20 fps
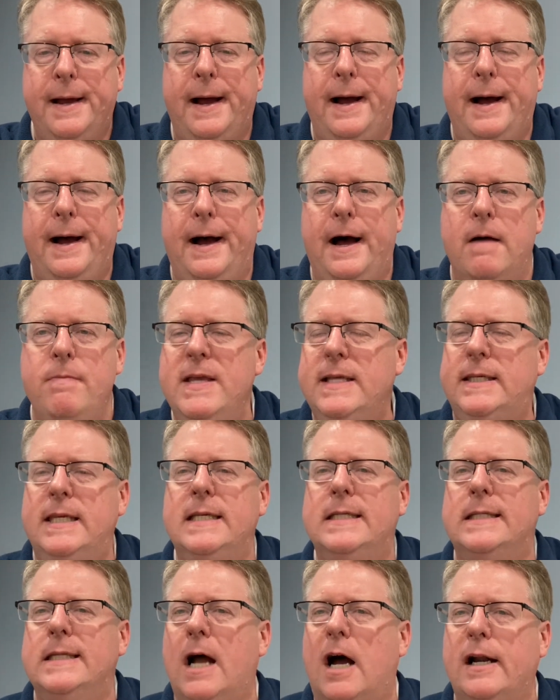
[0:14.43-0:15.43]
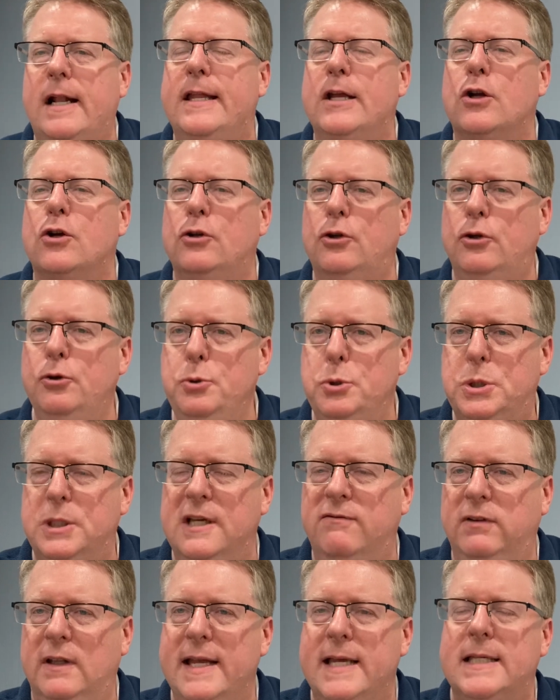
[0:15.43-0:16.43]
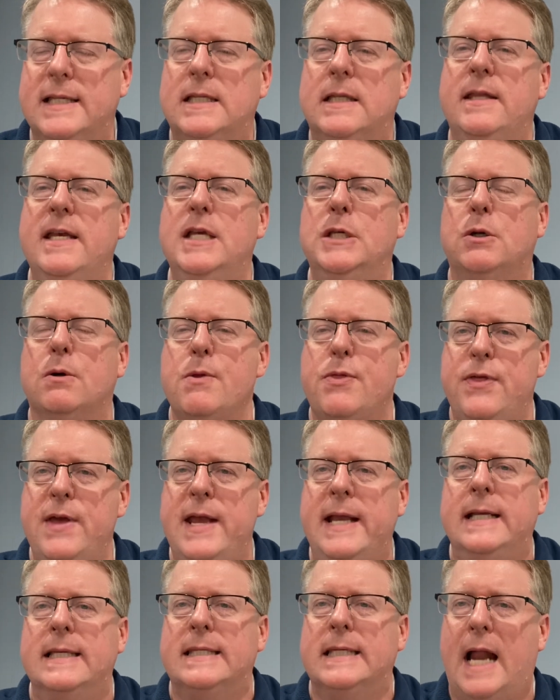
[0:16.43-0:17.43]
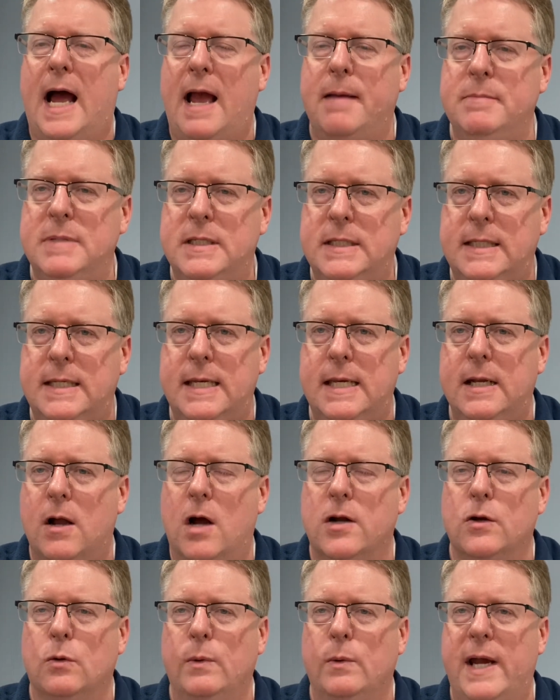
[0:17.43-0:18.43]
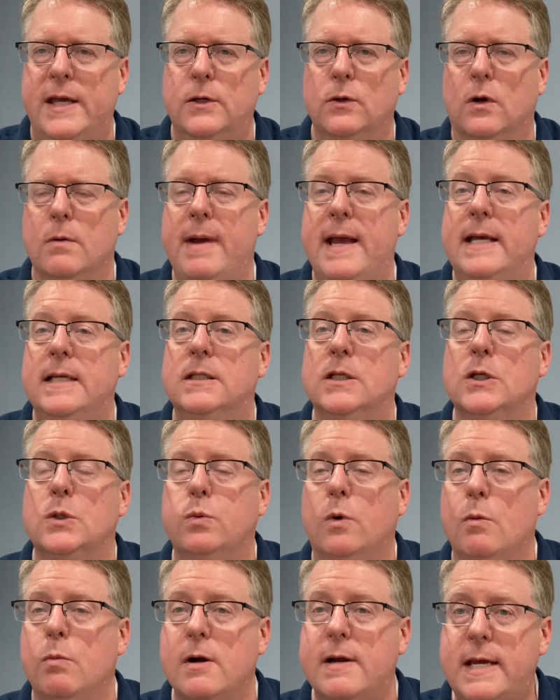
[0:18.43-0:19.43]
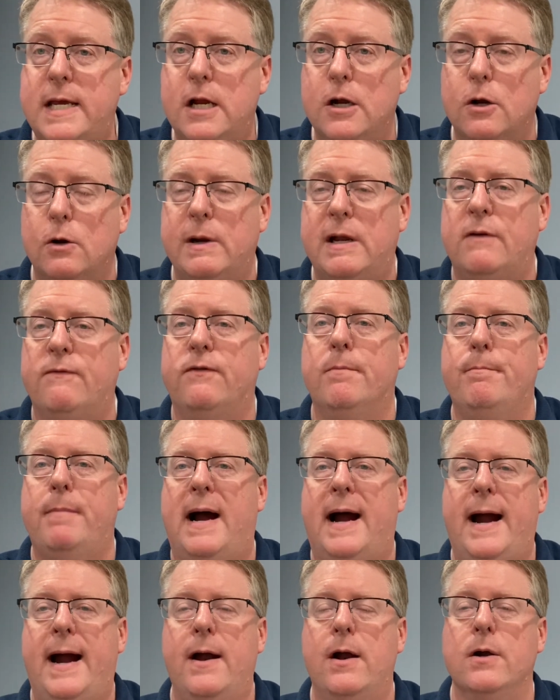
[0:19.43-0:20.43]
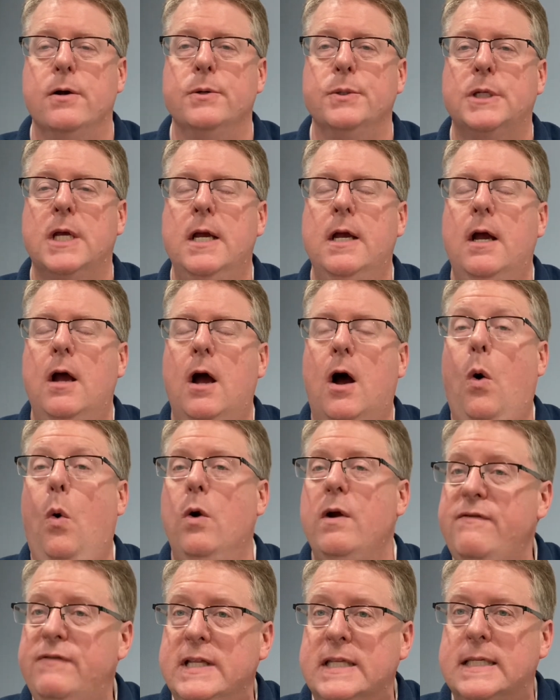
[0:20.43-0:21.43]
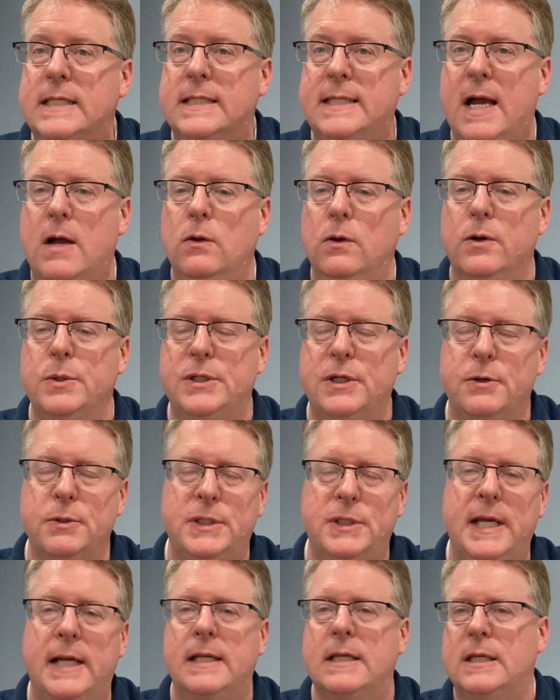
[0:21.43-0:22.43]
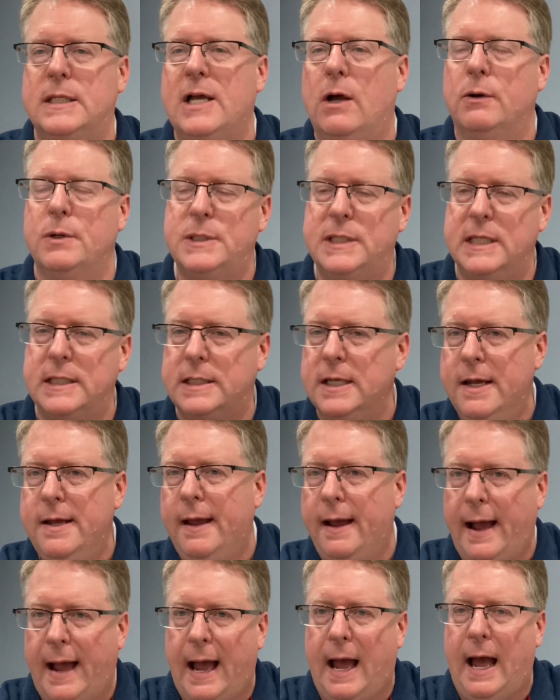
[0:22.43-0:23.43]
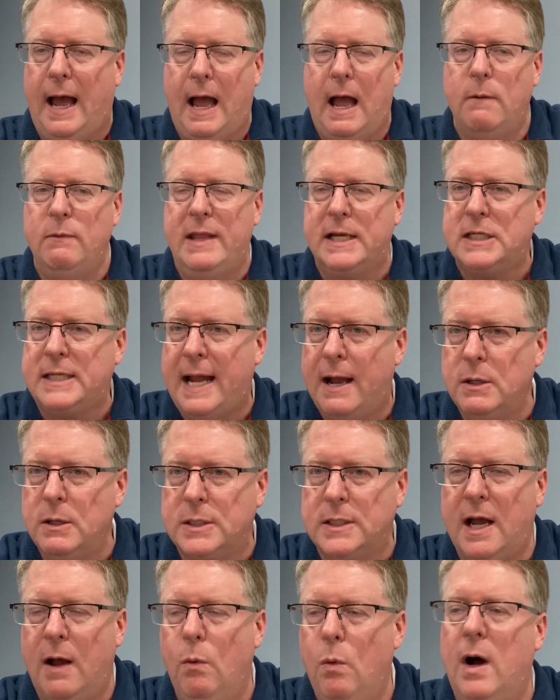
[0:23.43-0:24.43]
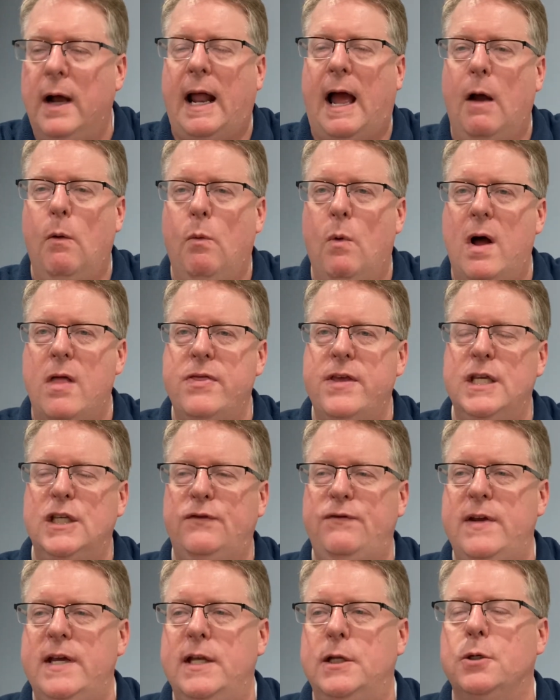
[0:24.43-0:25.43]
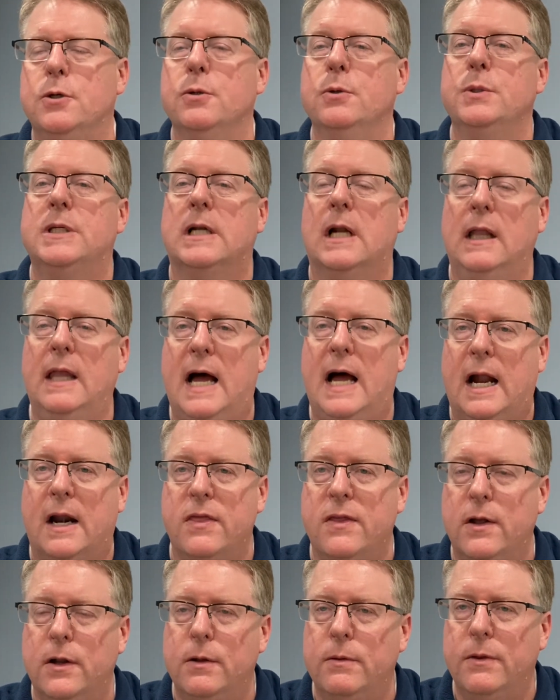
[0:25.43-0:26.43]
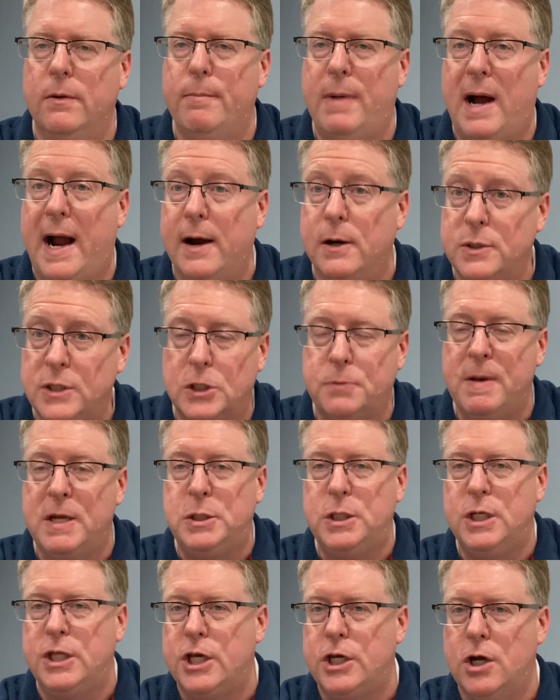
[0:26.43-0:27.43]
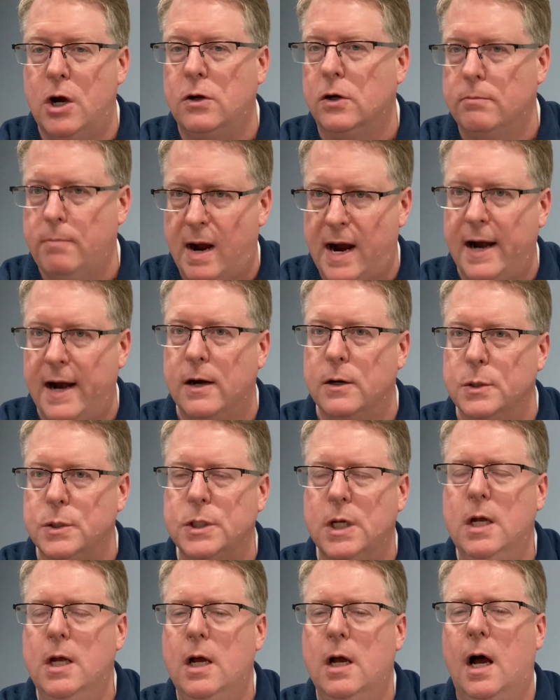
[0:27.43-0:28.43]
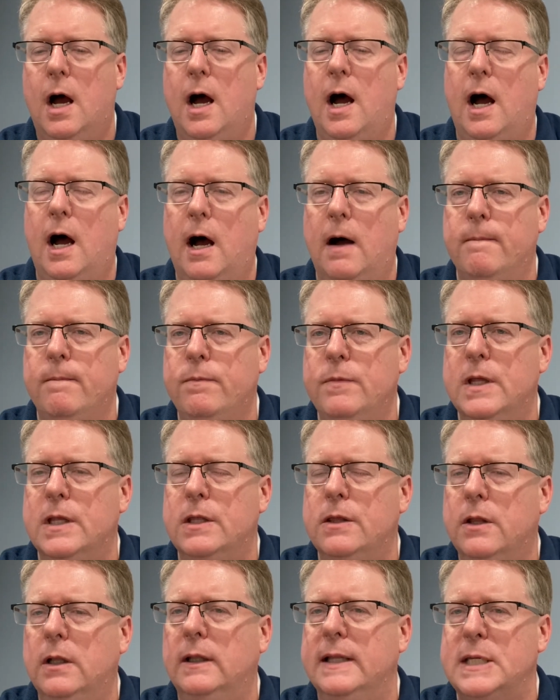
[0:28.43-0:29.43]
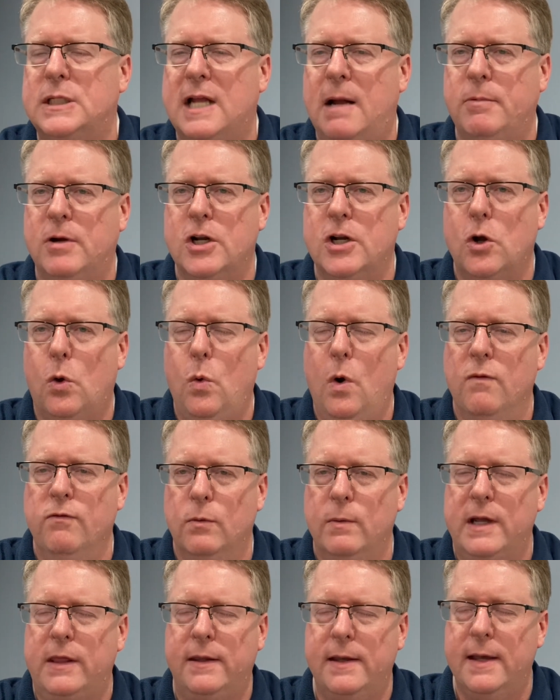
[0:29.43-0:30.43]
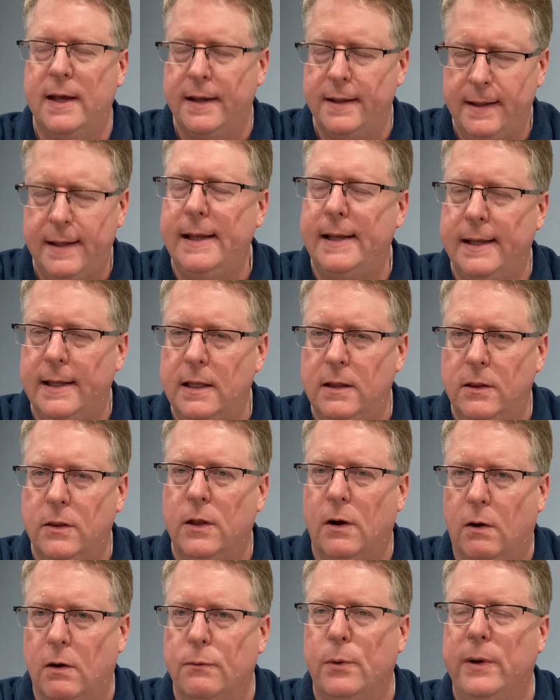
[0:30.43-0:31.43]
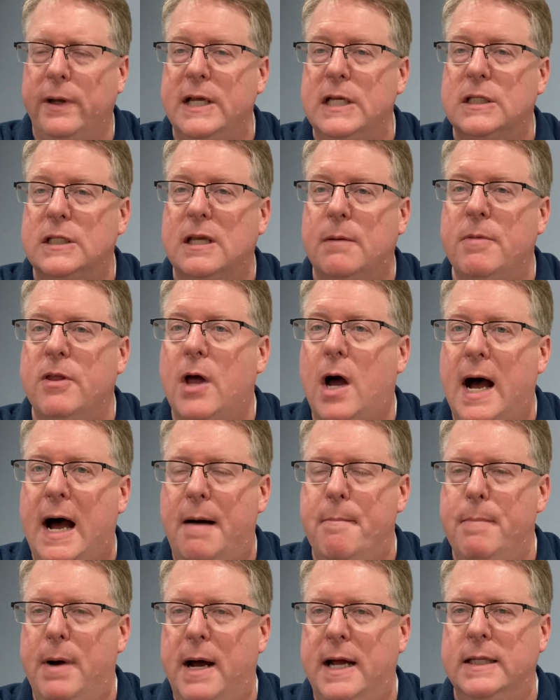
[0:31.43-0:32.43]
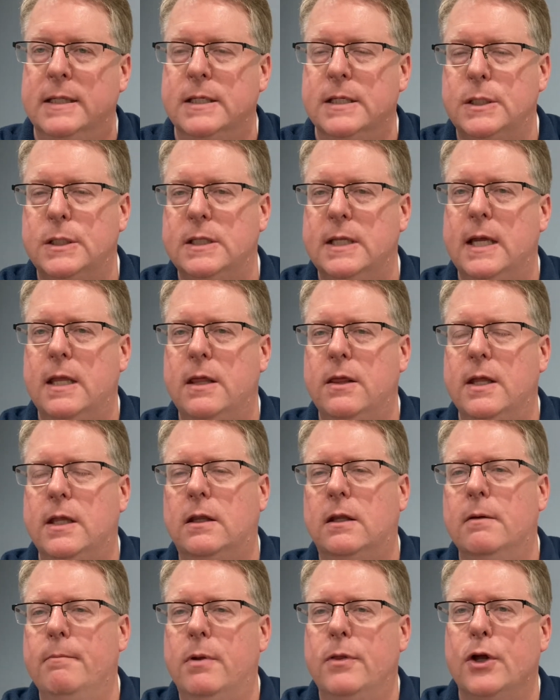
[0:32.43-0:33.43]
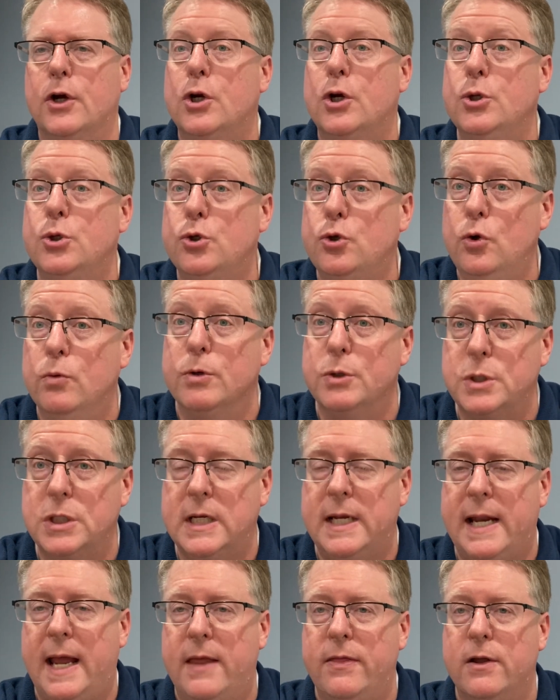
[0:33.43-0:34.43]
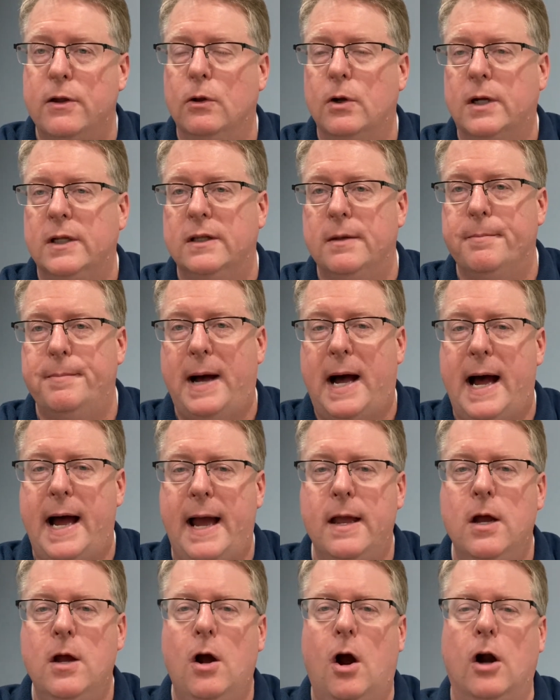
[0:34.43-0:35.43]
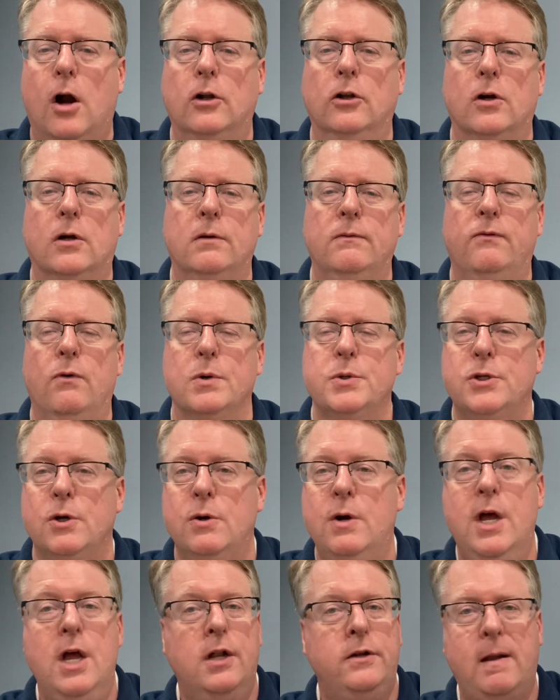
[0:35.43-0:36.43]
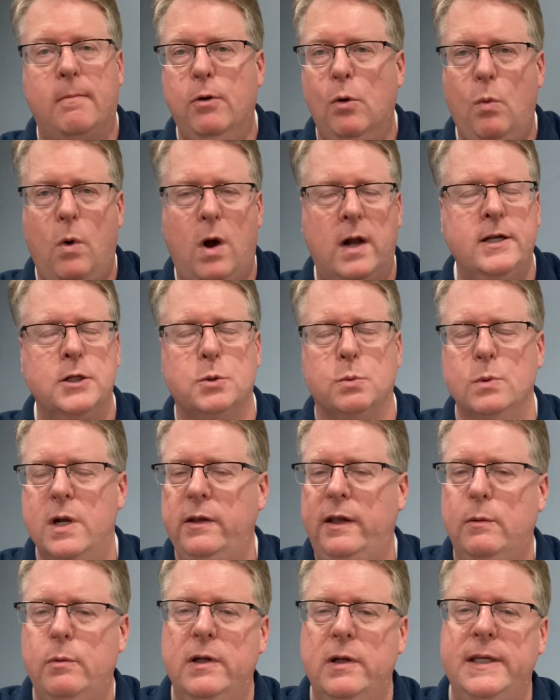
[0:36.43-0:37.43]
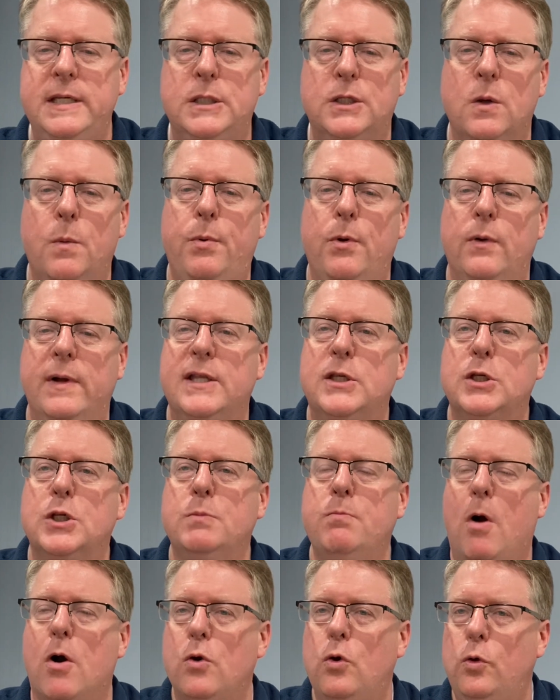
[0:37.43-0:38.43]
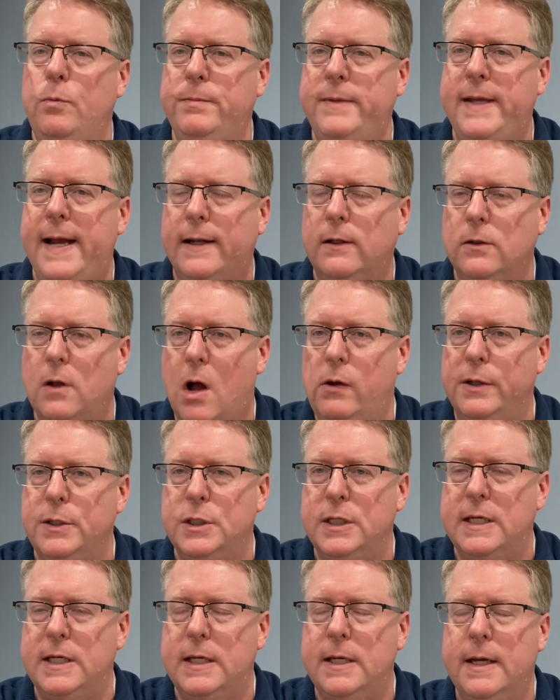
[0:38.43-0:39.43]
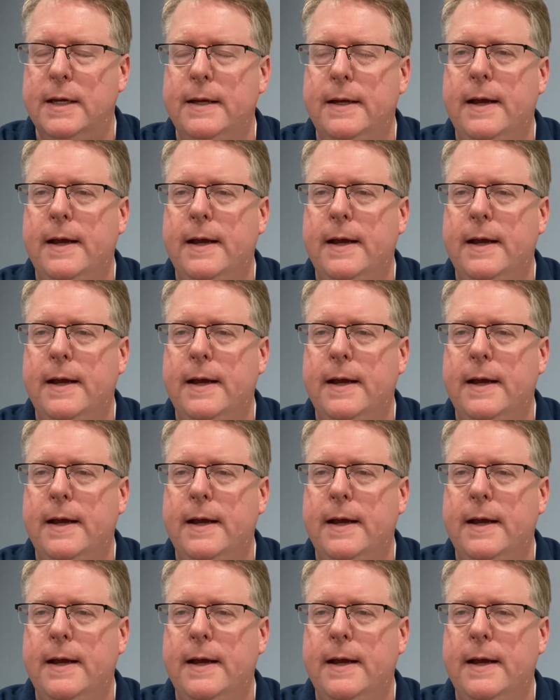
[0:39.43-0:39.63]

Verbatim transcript: Uh, this is not an inclusive list. These are things that I'm seeing on a regular basis where we're hearing from buyers or even sellers that are saying, the seller says, Uh, the next house I want, I want these features. And a lot of the, the buyers, especially the younger buyers, uh, the, the list I'm going to go over with you, they're really some of the hot buttons that, that the, the consumers today that are looking to buy are looking for. So number one is really, really simple. It's smart home technology.